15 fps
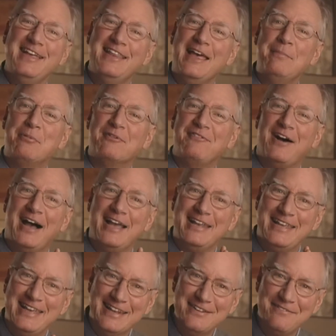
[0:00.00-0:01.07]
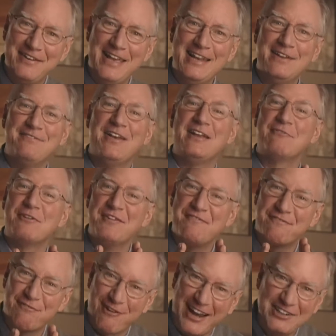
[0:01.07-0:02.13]
They provide innovative and
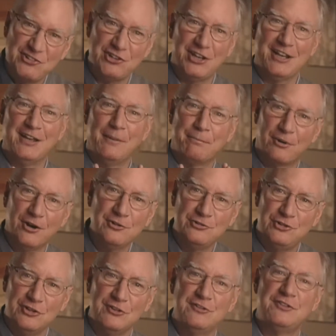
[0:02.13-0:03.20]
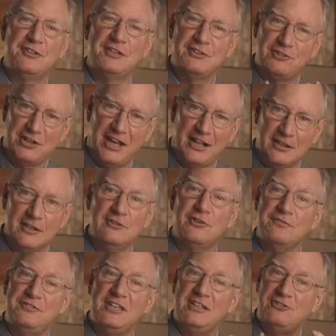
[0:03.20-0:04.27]
refreshing approaches to the challenge
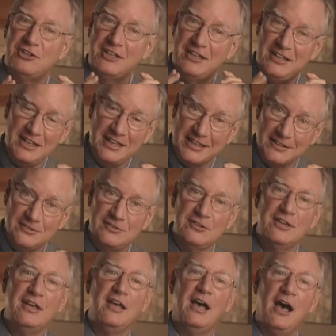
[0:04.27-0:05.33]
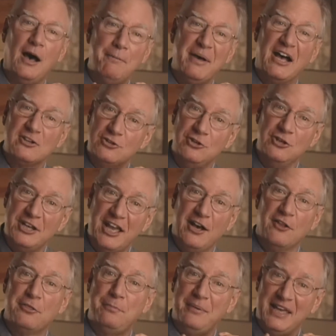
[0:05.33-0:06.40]
of teaching kids about good health